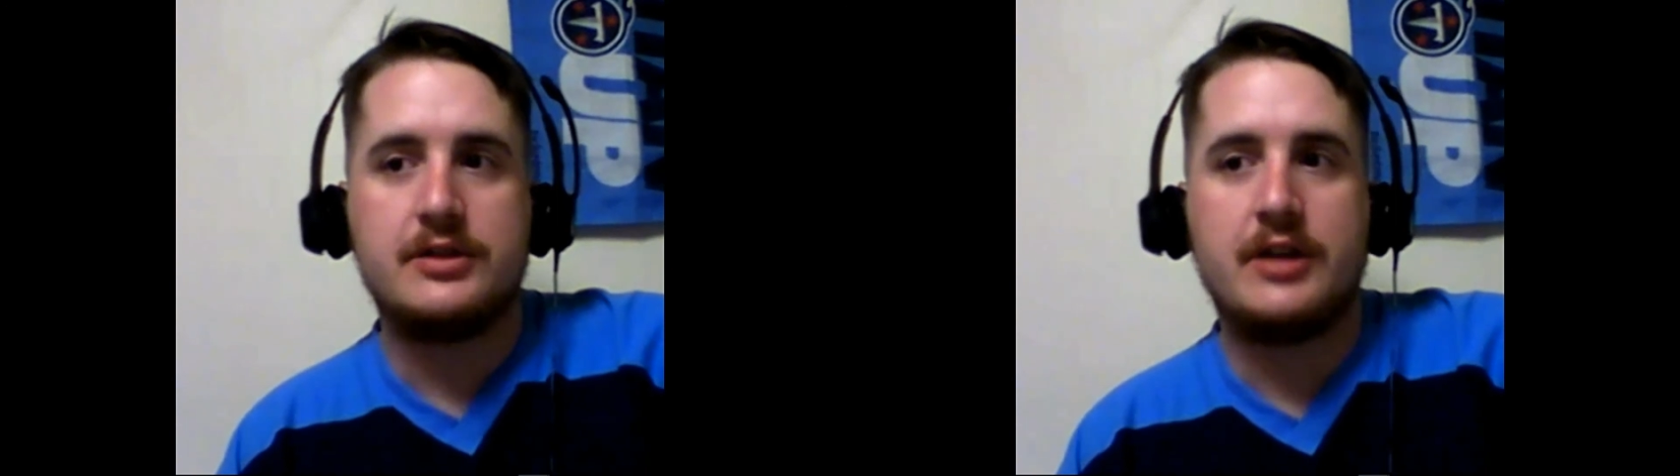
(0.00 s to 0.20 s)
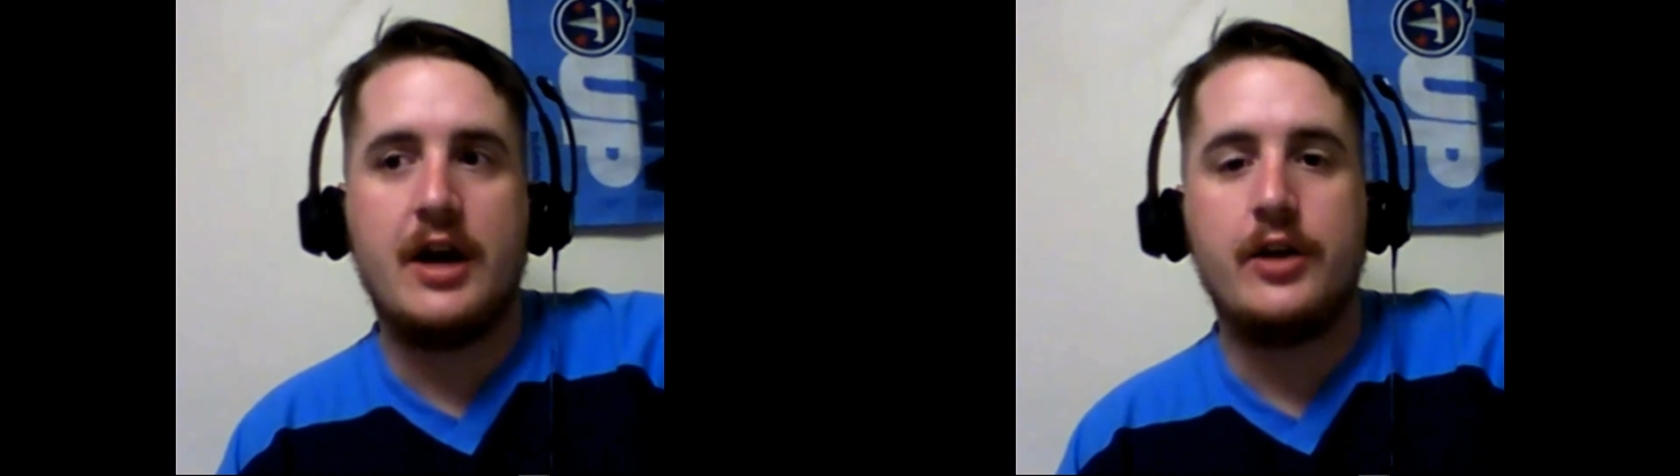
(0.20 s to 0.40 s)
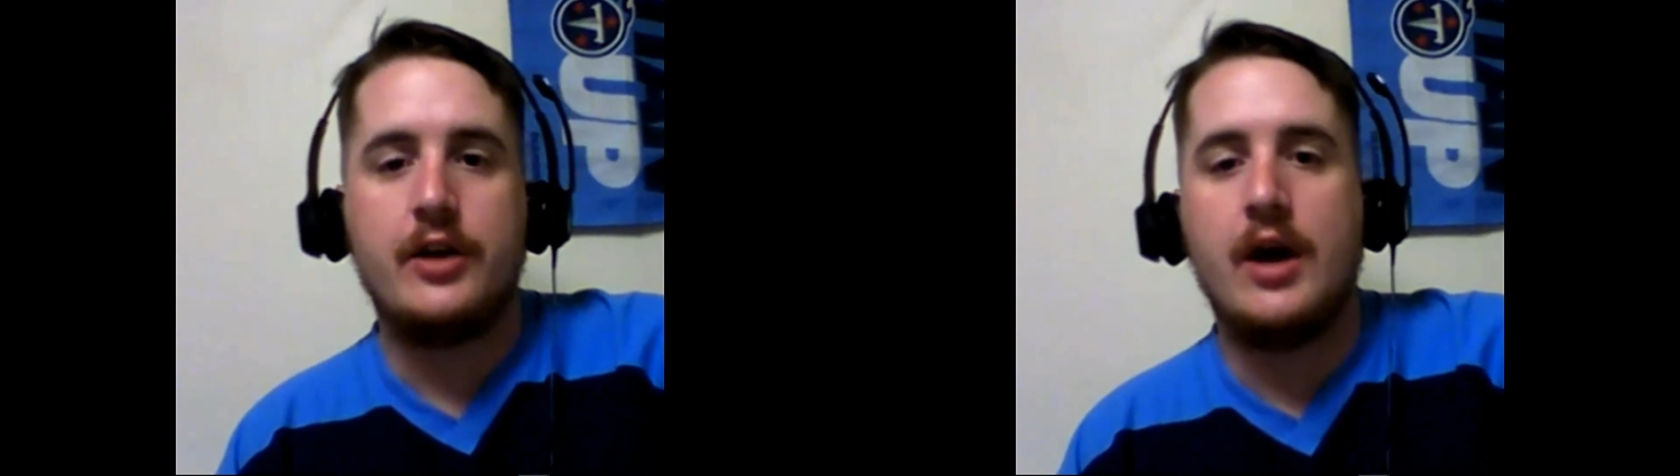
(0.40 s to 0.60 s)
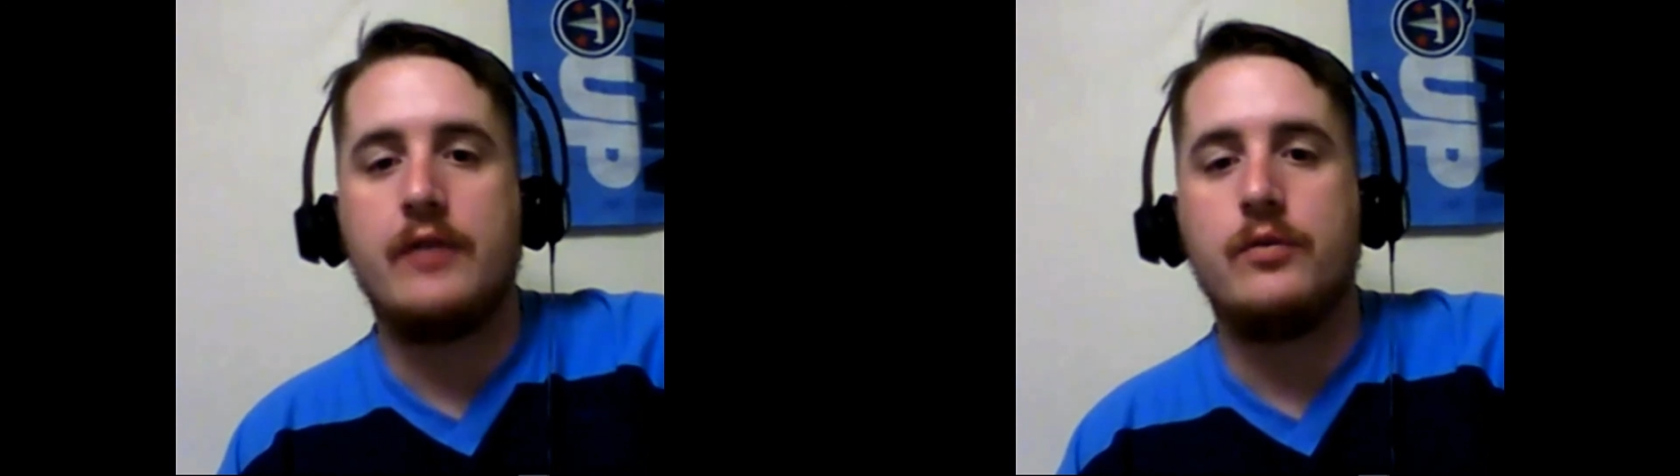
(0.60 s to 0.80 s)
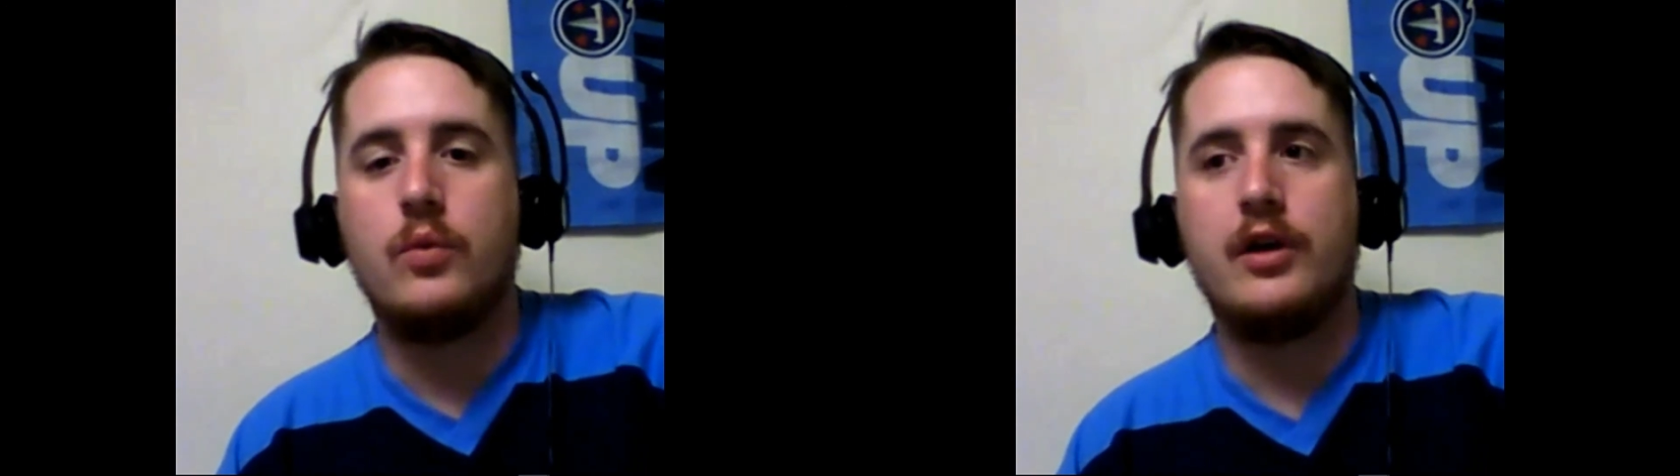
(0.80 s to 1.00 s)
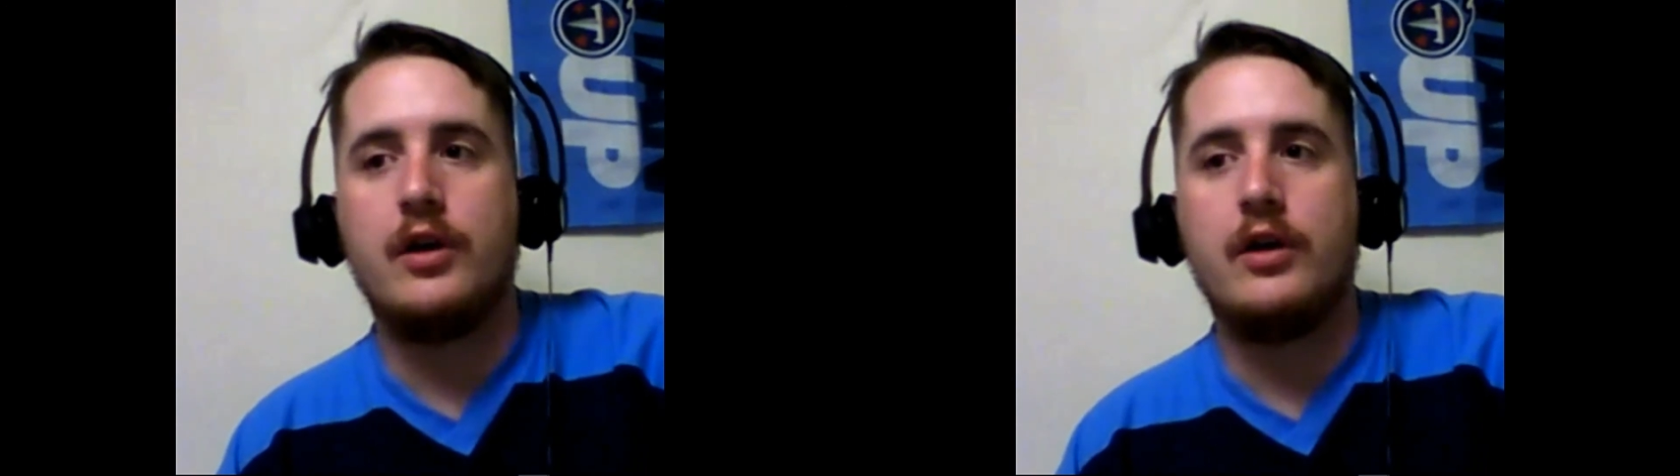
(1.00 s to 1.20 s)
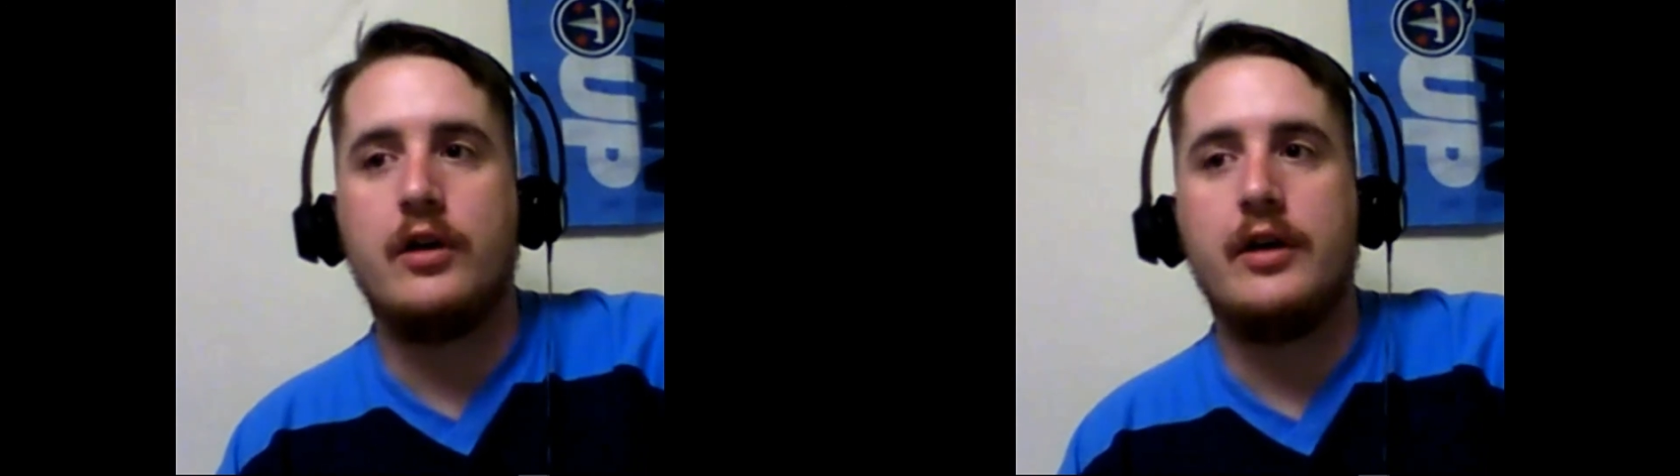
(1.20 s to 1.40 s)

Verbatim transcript: You have Woodyard